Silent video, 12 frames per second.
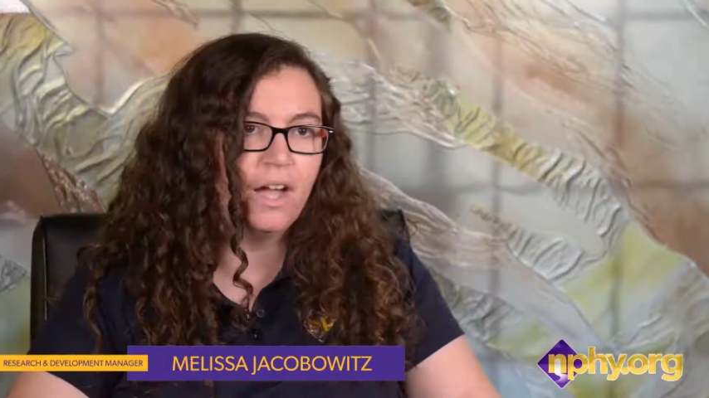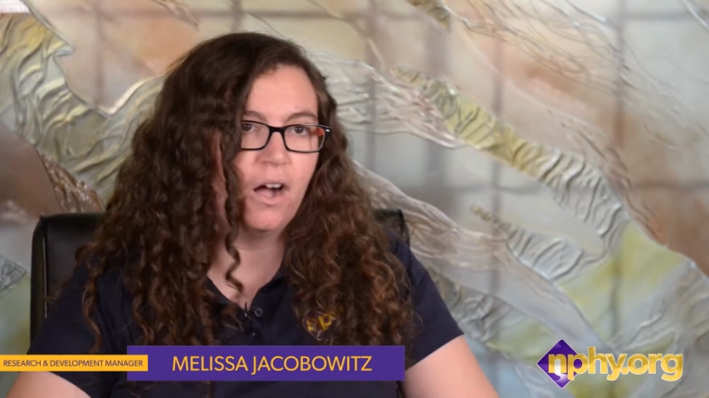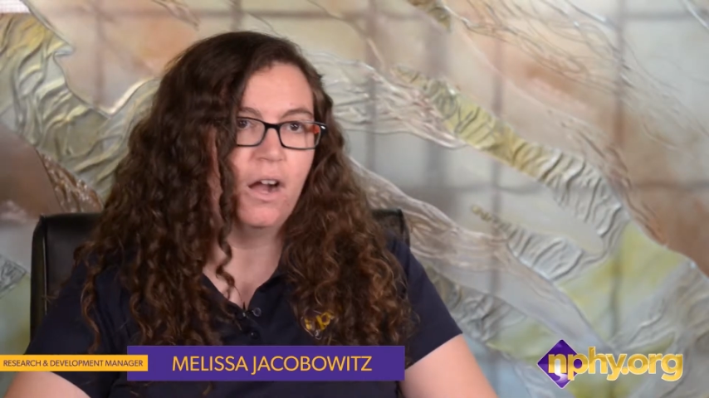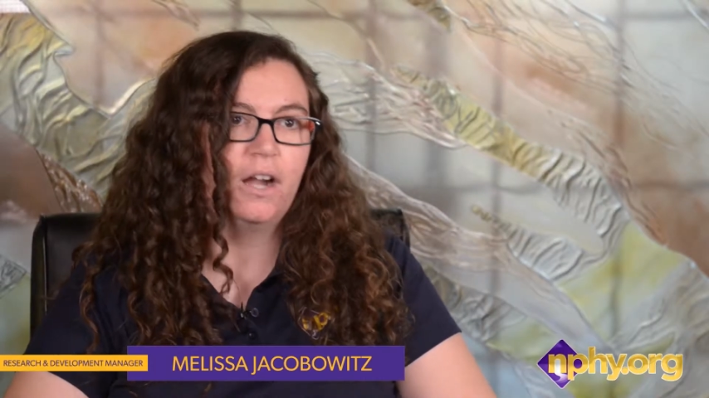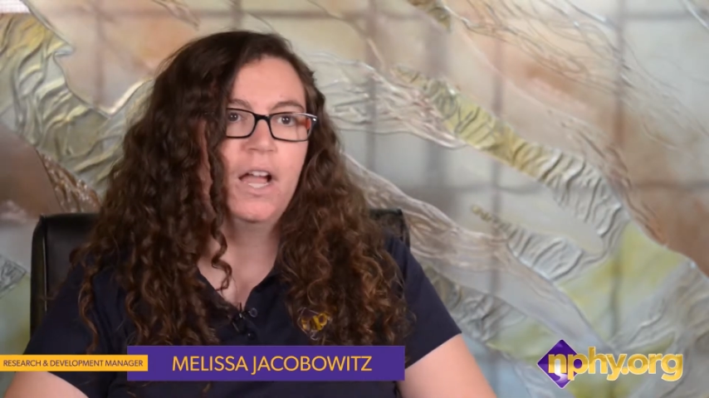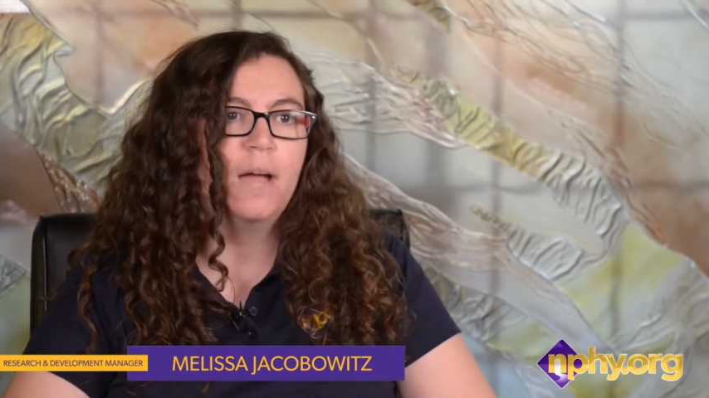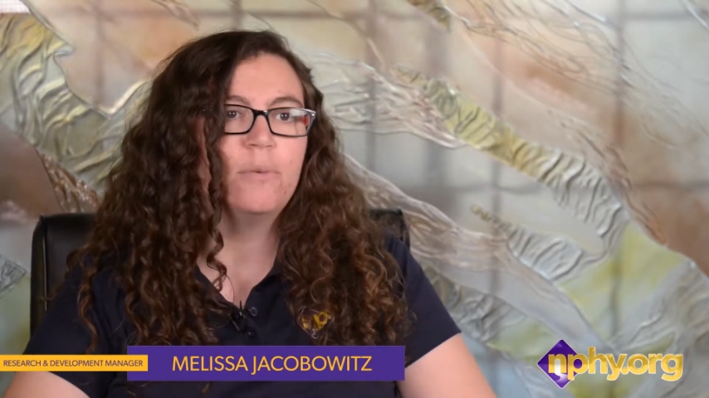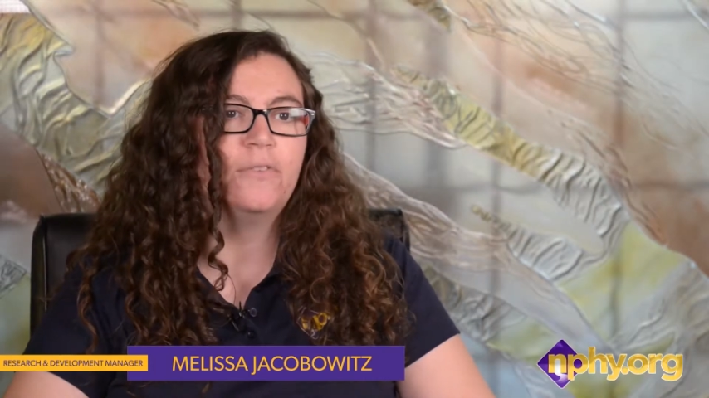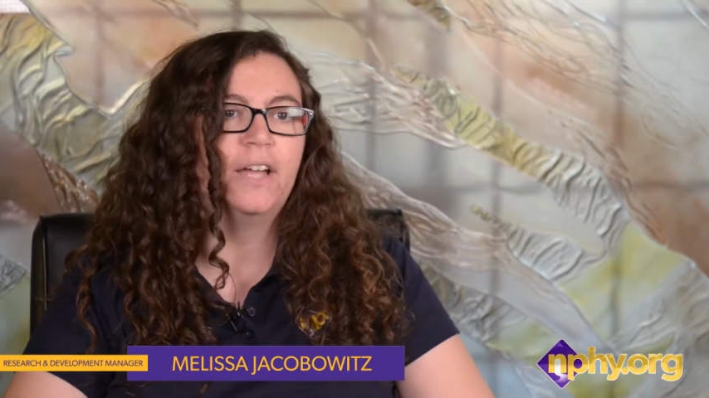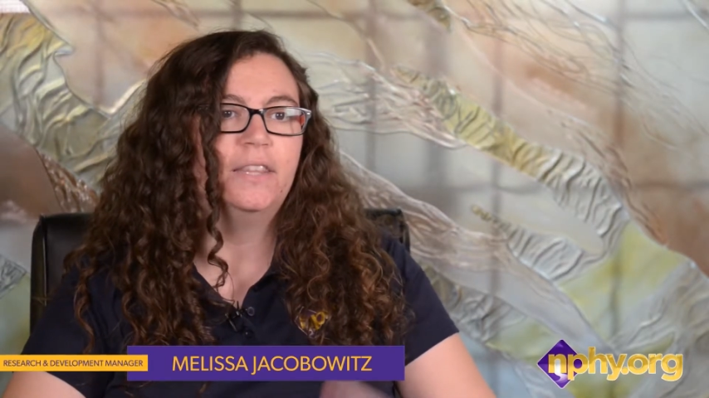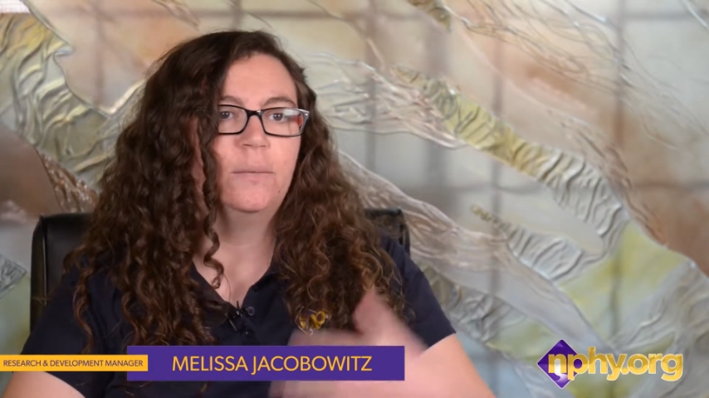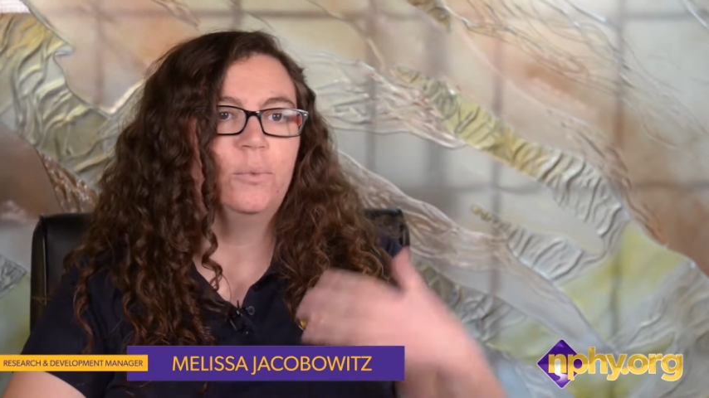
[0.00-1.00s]
are,
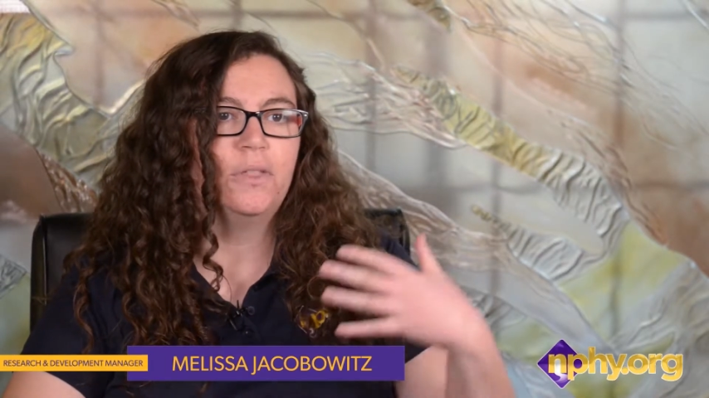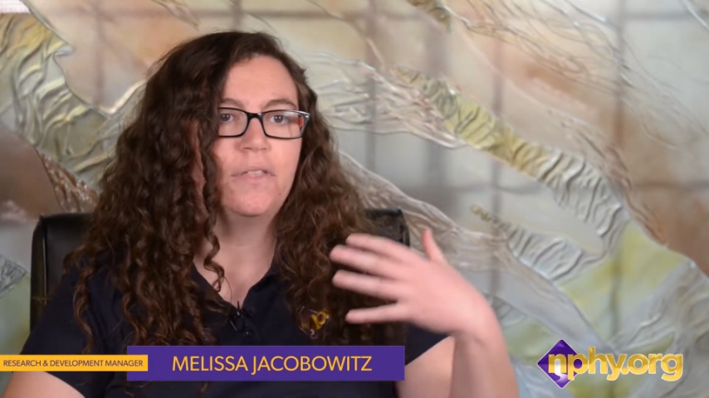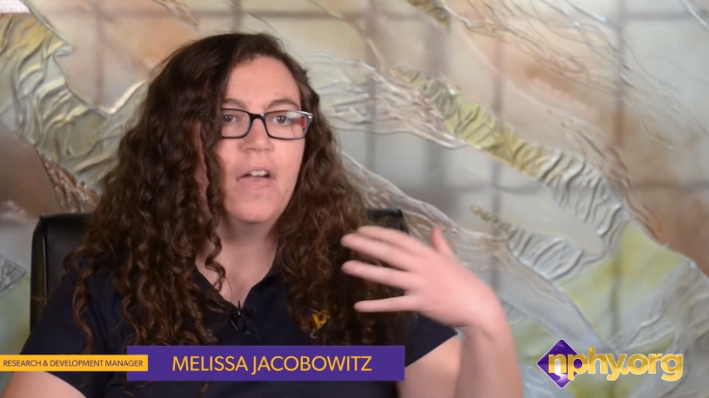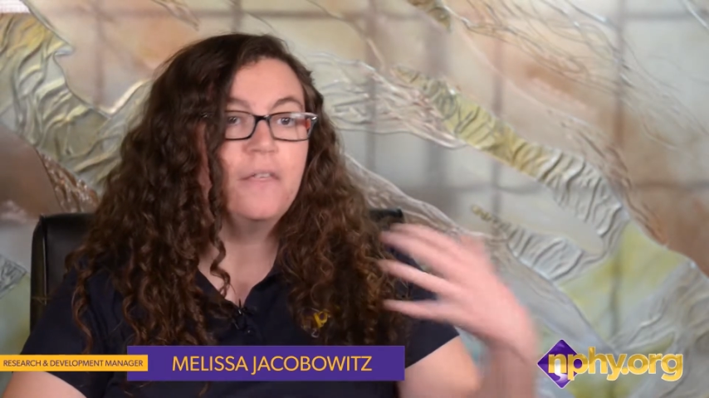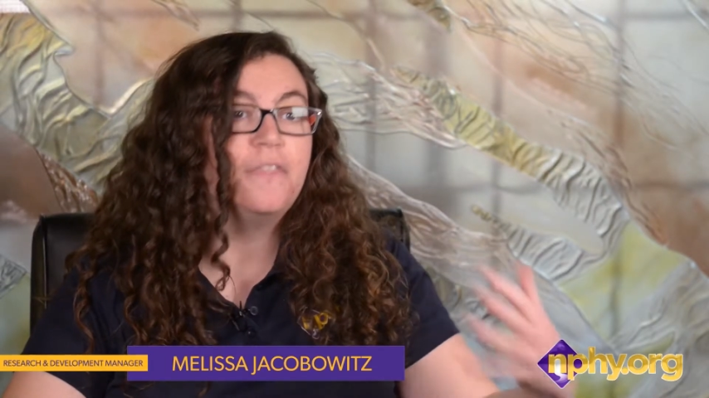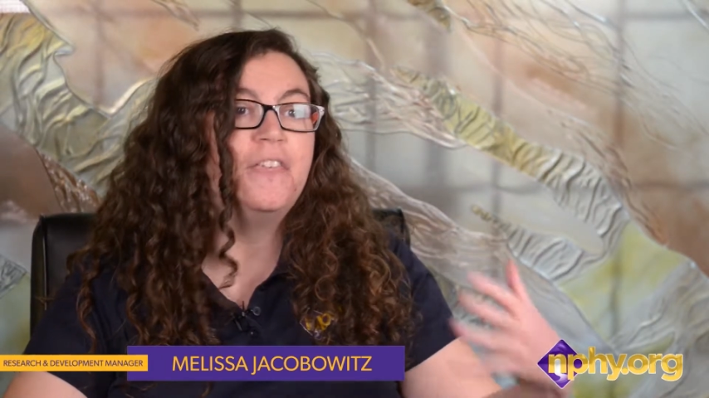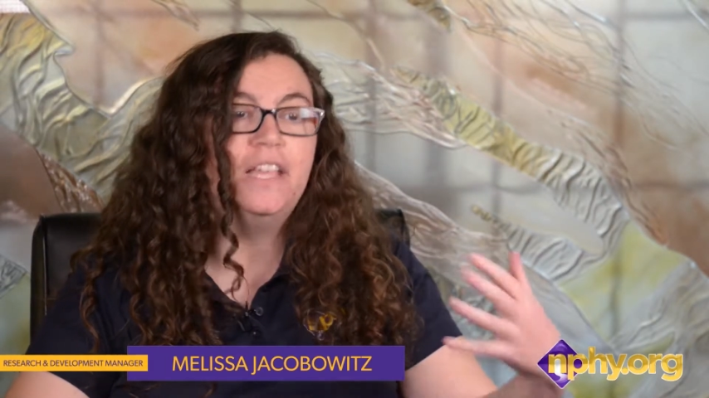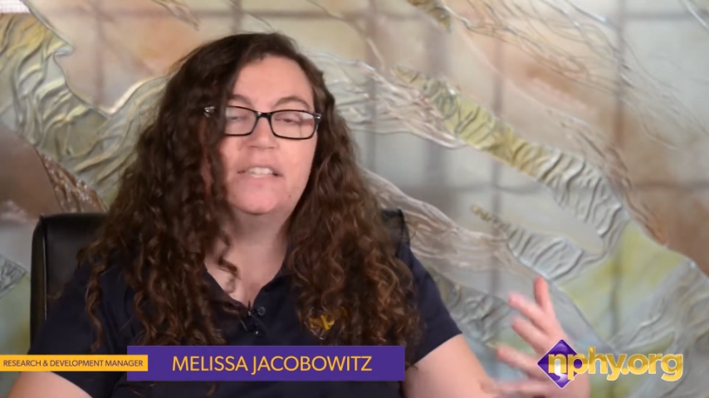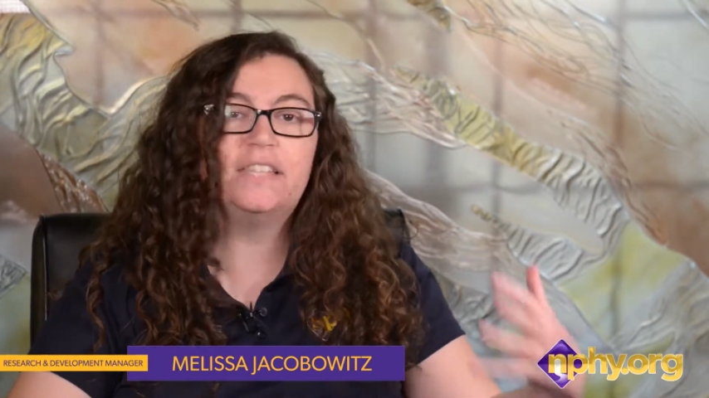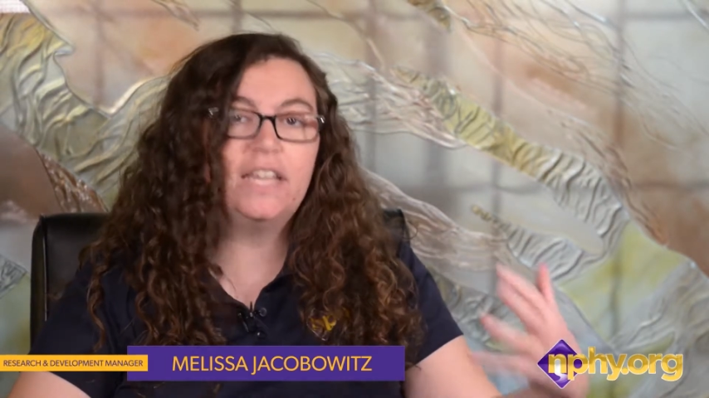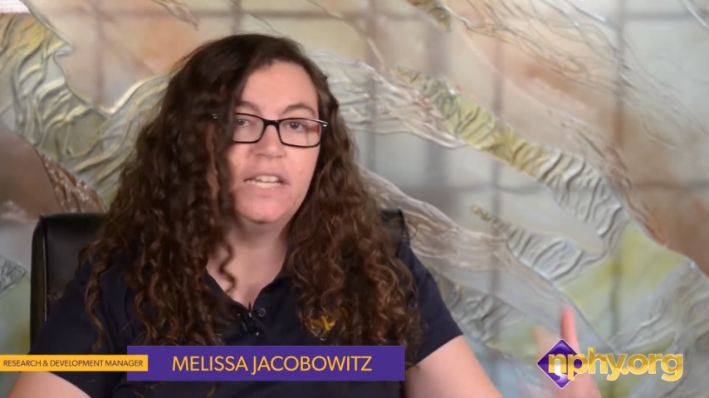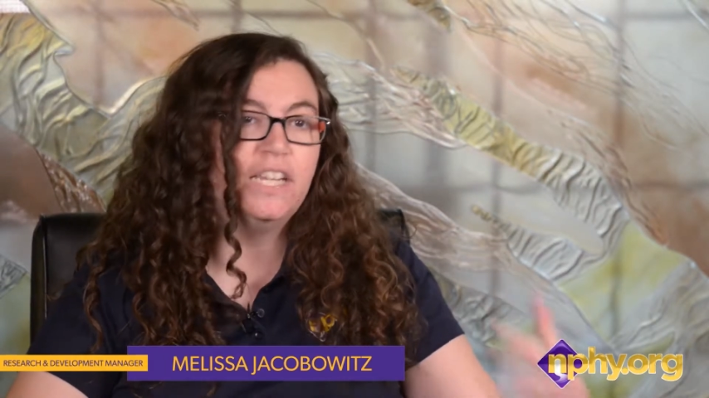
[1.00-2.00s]
provide them with the things
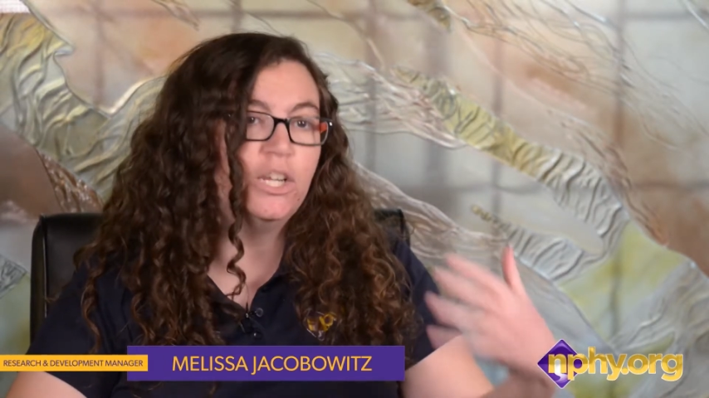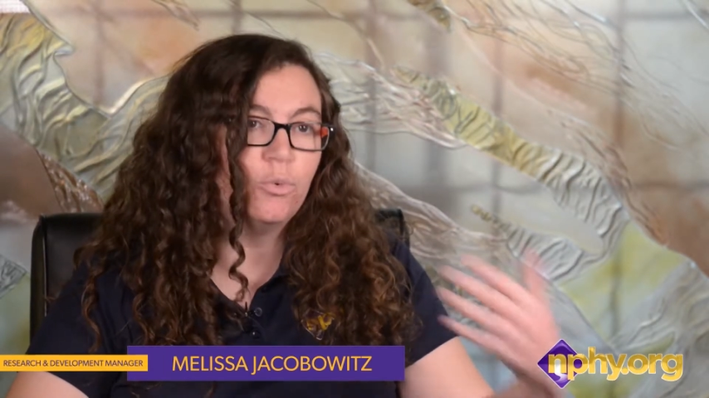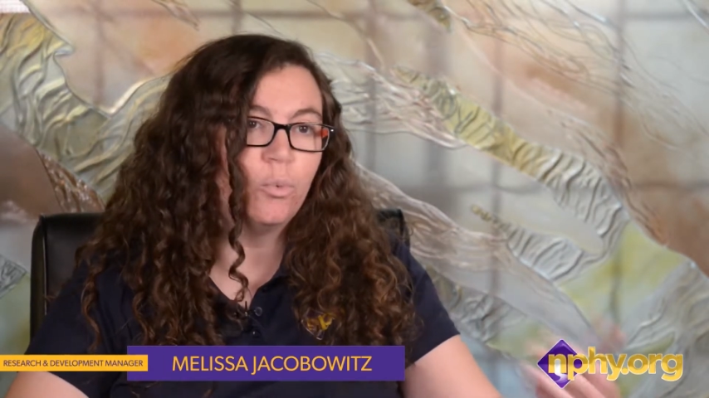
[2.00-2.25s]
they need